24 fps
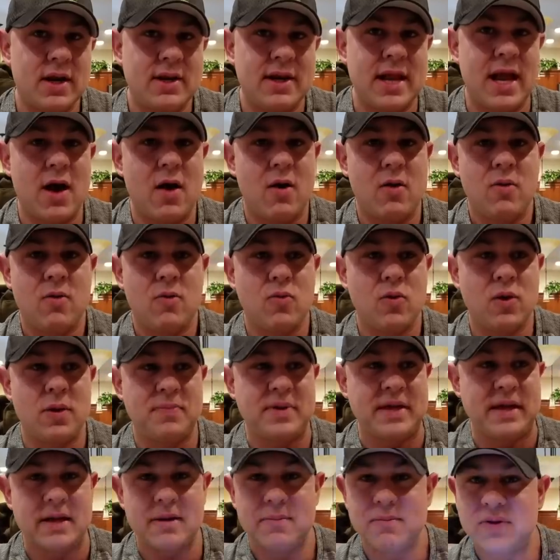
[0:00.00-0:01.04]
Now, will it
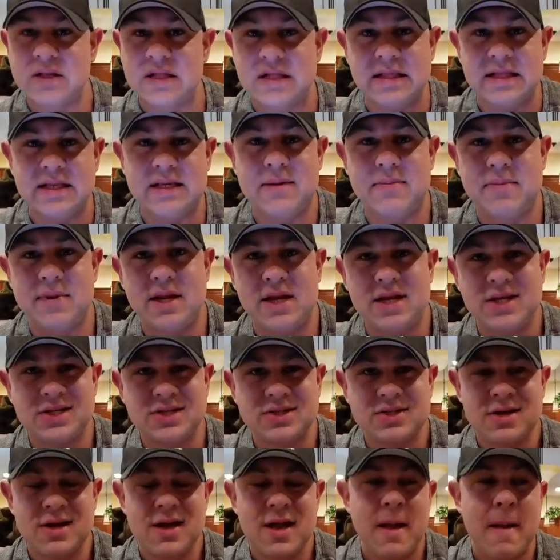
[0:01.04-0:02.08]
be completely diminished?
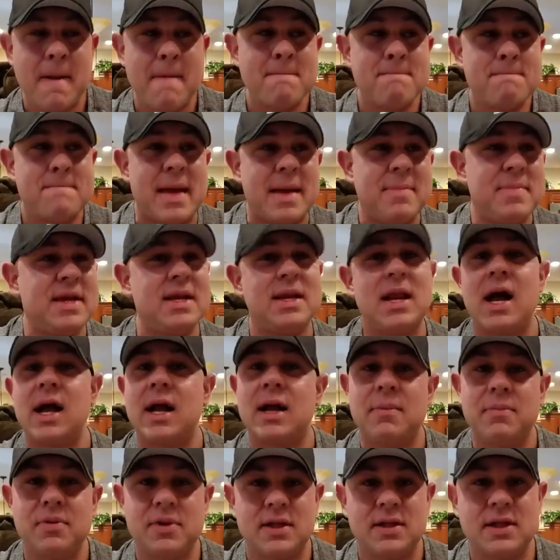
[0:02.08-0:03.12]
Maybe not
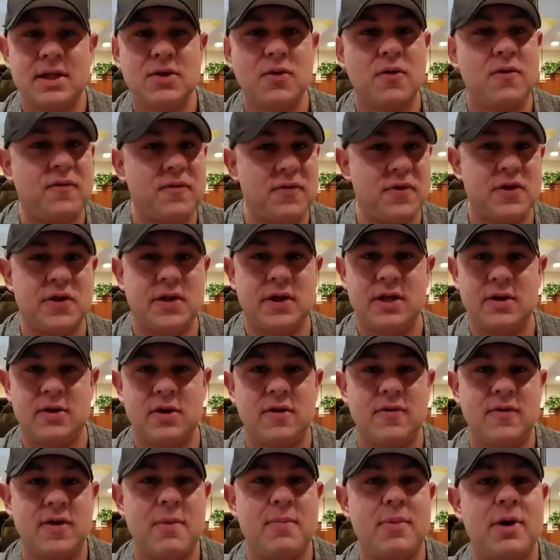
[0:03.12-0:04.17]
completely. You'll feel it here
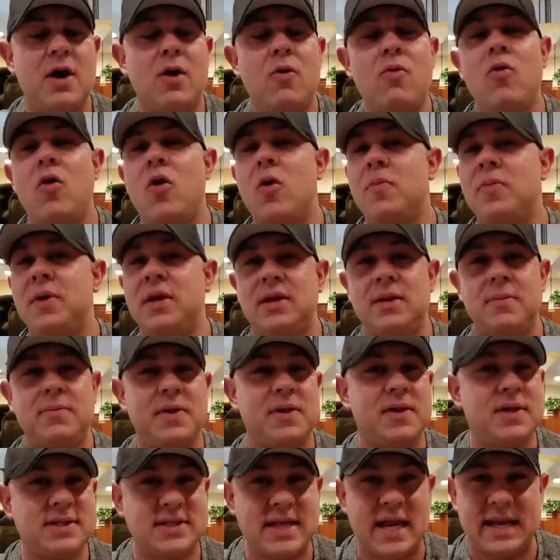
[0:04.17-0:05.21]
and there, but it won't be
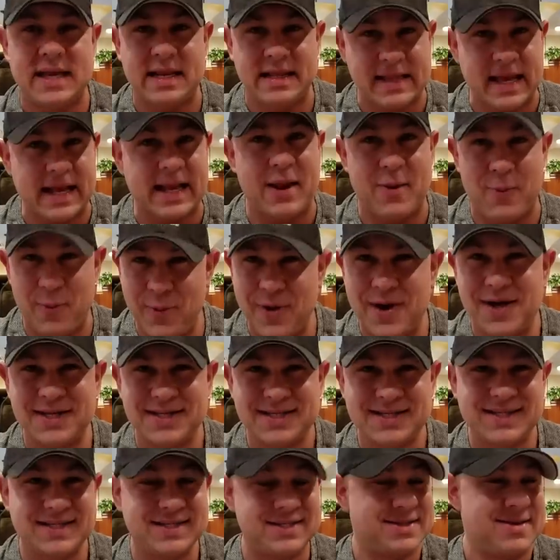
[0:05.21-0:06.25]
debilitating like it was,
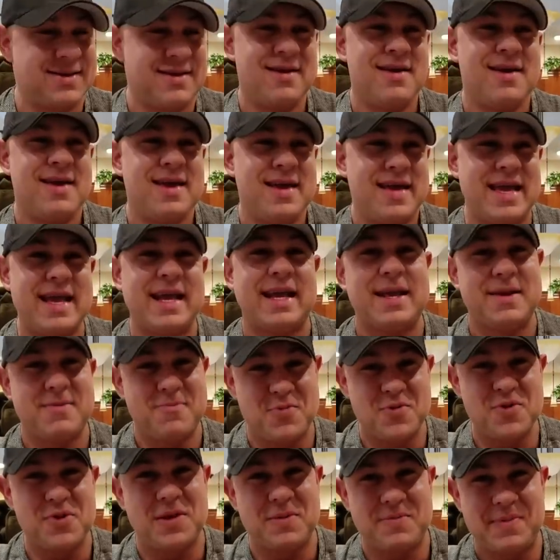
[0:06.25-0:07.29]
because it can
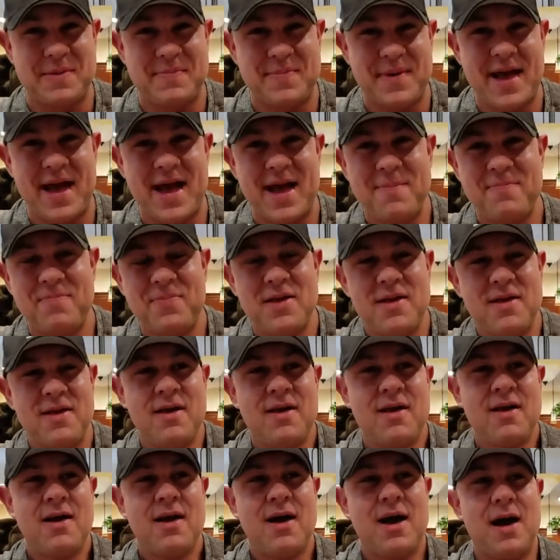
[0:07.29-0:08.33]
really be bad.
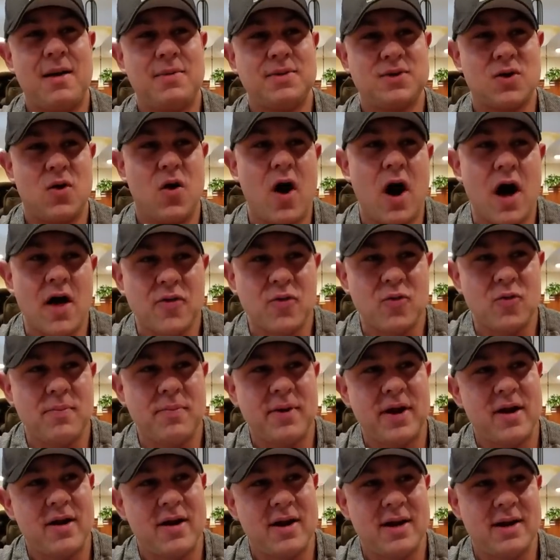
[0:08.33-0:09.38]
Huh. Uh, so hawthorn
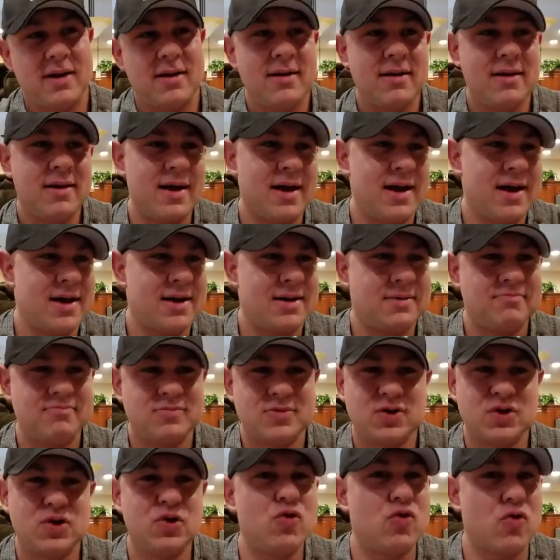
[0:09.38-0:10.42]
berry, uh,
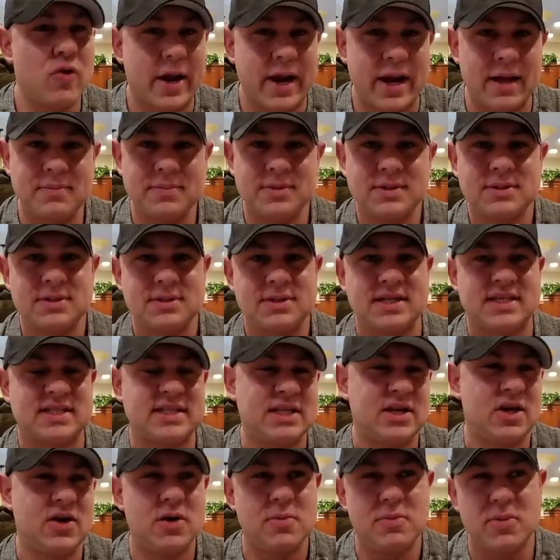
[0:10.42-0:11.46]
two grams, sixteen
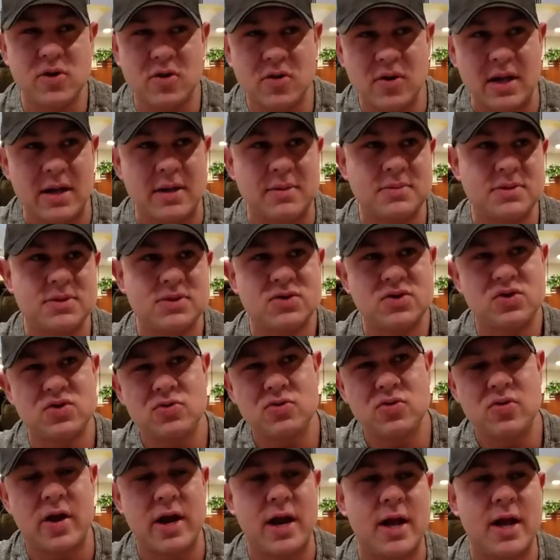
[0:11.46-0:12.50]
hundred milligrams, two
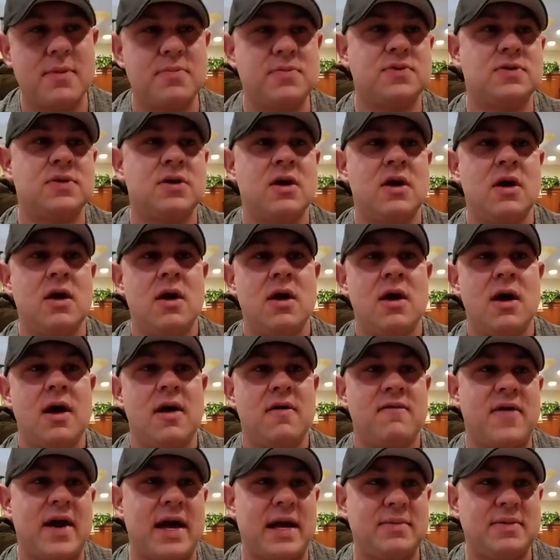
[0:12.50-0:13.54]
grams. Uh,
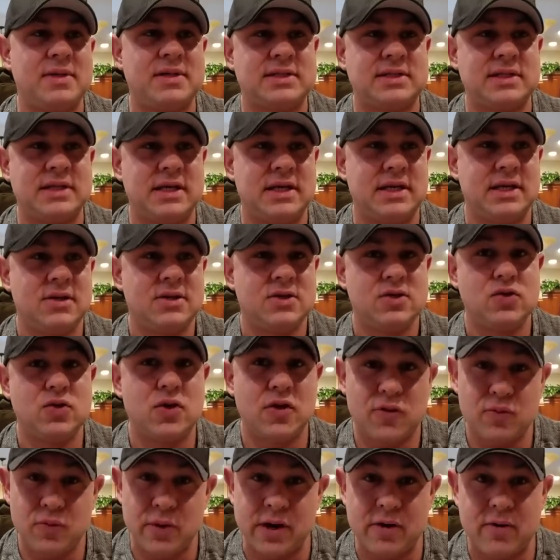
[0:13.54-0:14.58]
vitamin C, two to
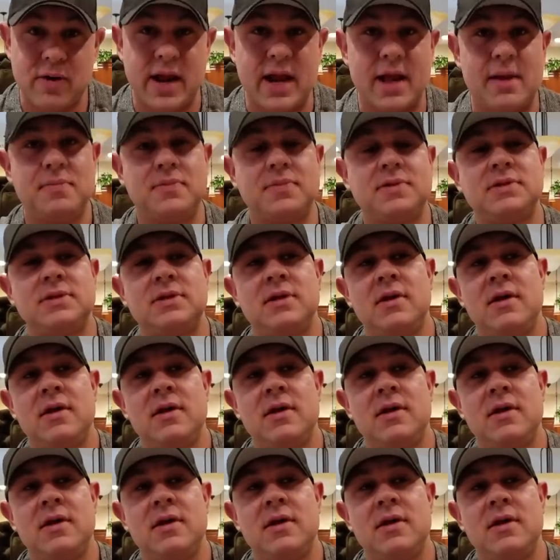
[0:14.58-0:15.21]
three grams.